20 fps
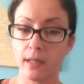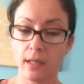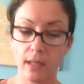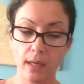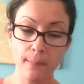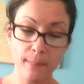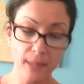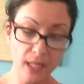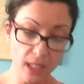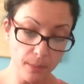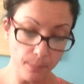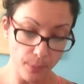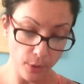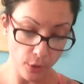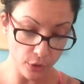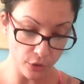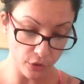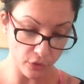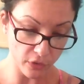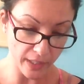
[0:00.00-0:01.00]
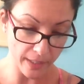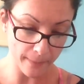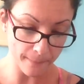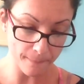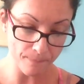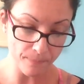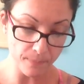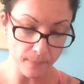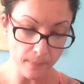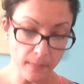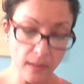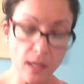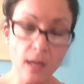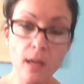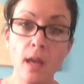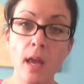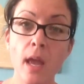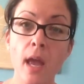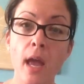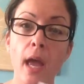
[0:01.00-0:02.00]
Committed perjury,
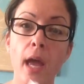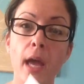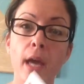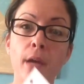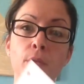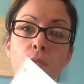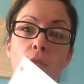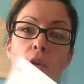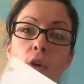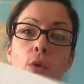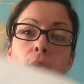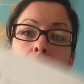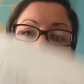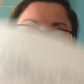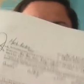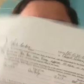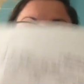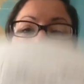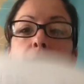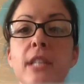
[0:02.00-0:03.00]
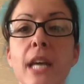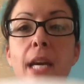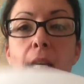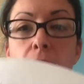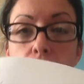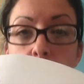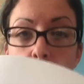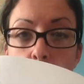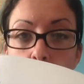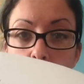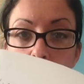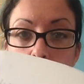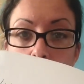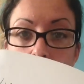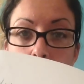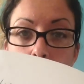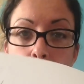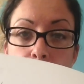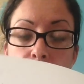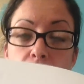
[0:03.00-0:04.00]
and wrote in the protective order